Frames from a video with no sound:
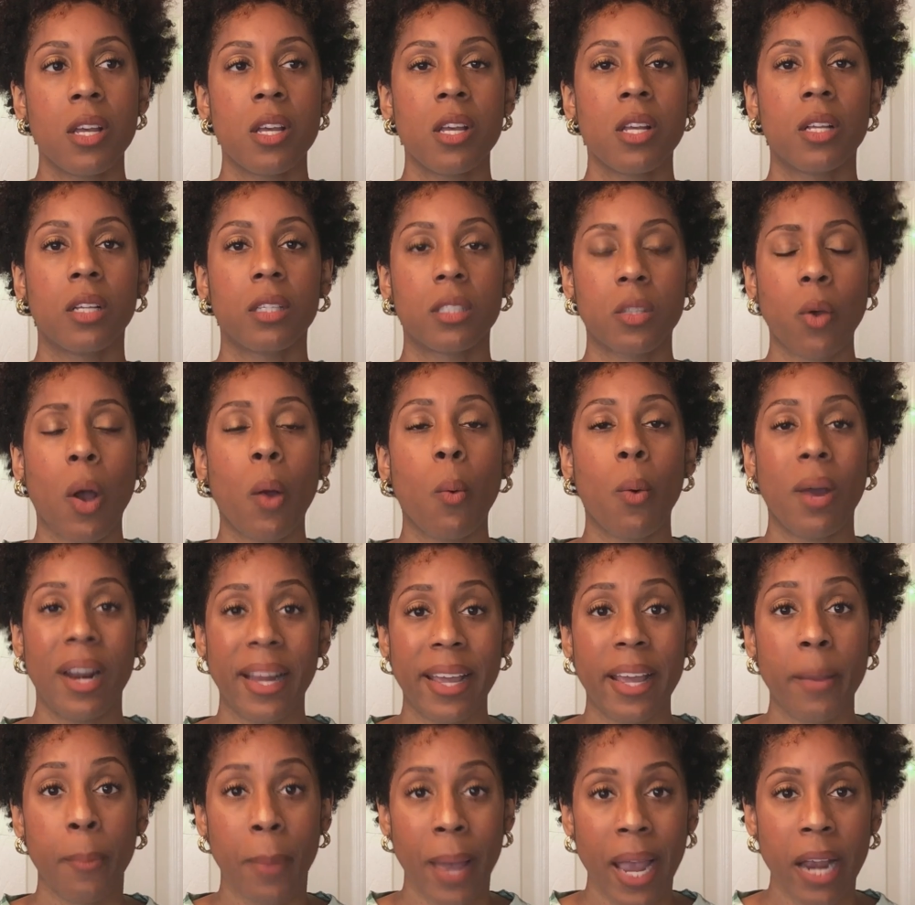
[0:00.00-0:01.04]
So I want to
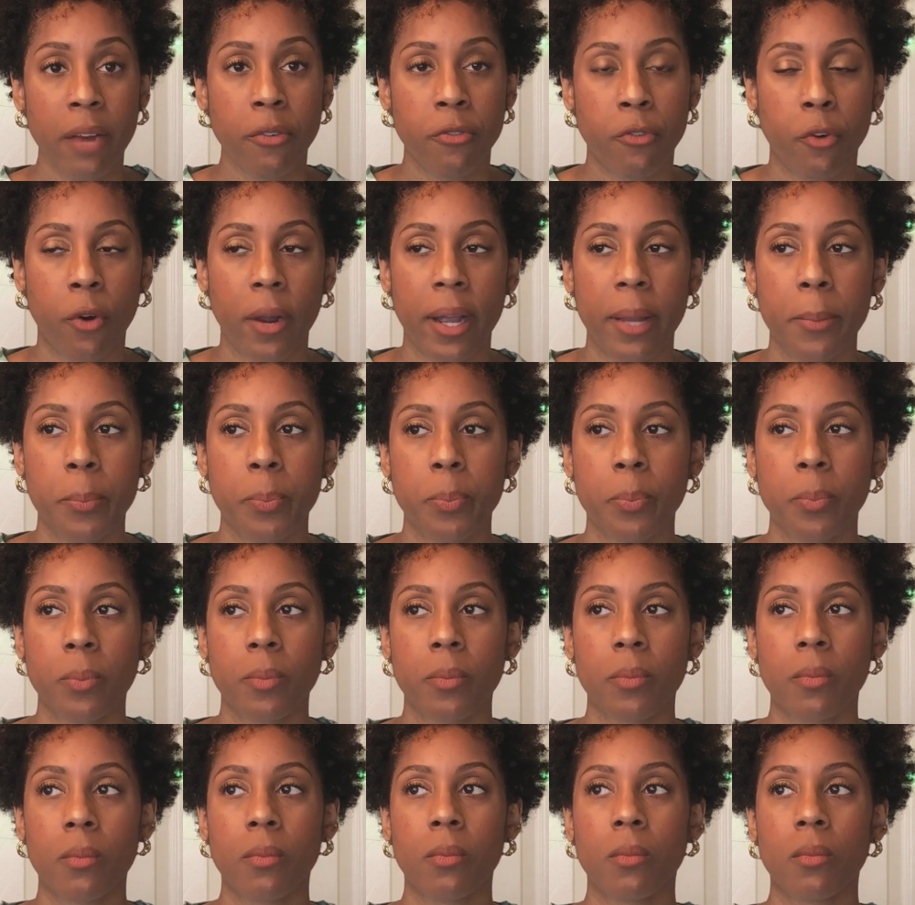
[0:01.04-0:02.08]
get paid for it.
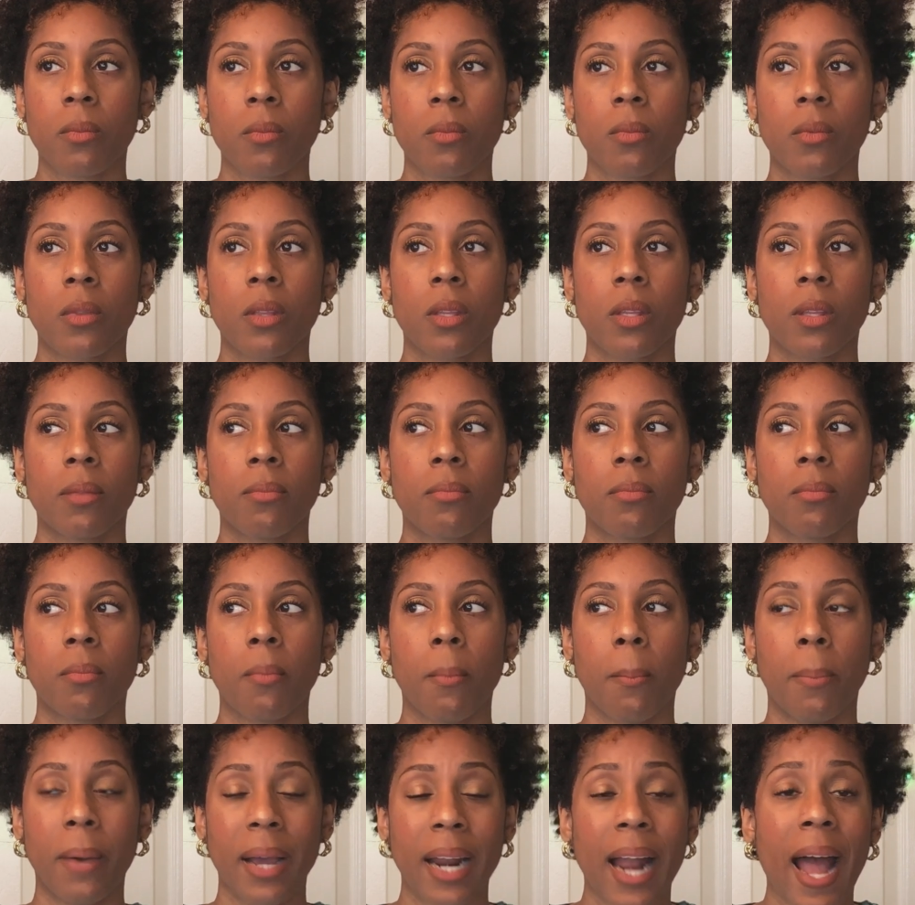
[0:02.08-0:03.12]

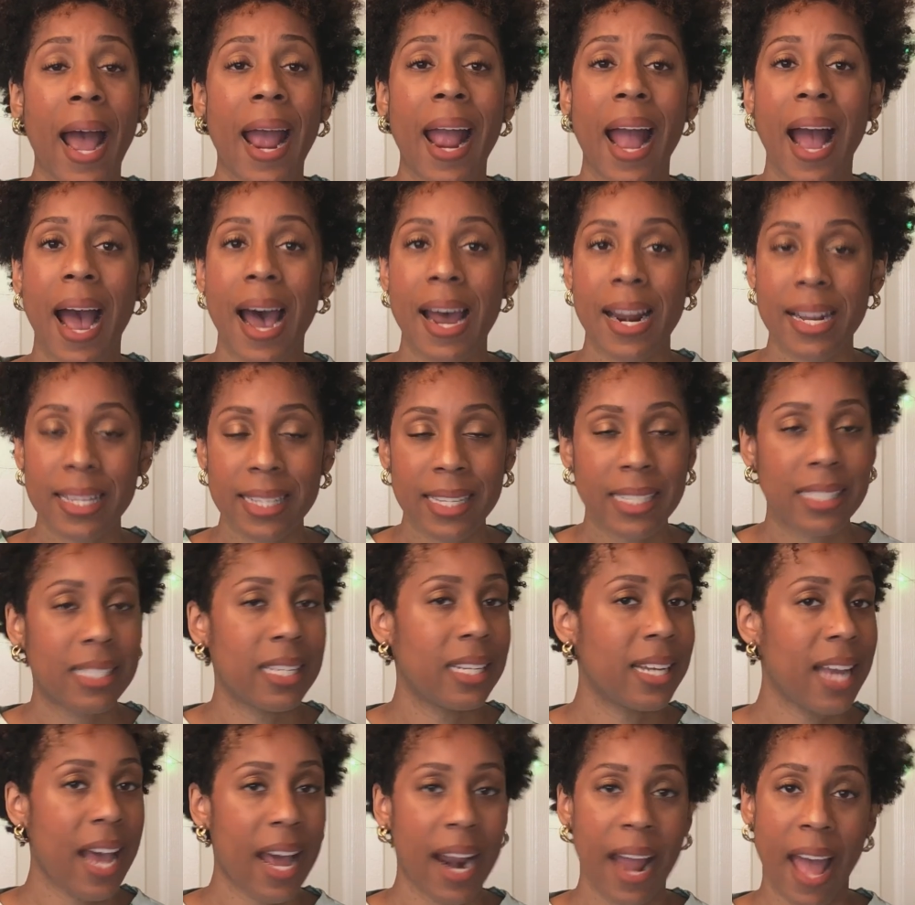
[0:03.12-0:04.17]
But I honestly did
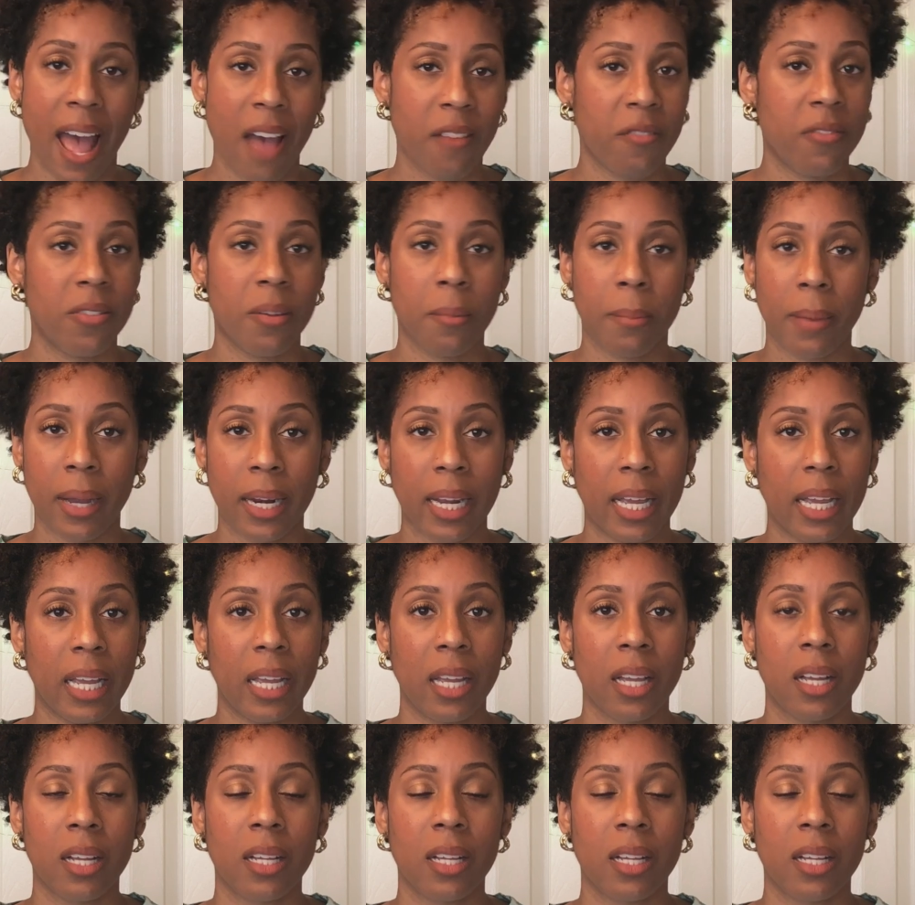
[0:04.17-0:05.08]
not have the money.